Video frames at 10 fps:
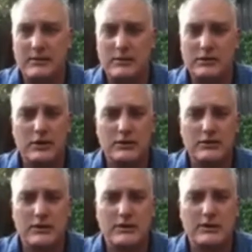
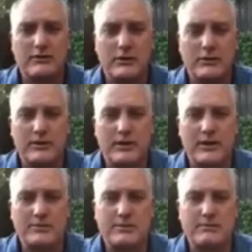Also got involved with
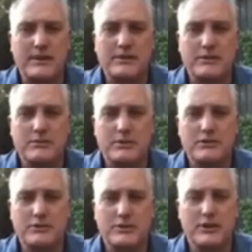IRB racing with
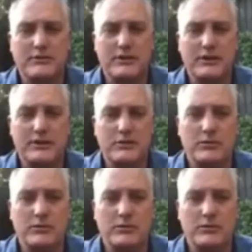Stewie Irving.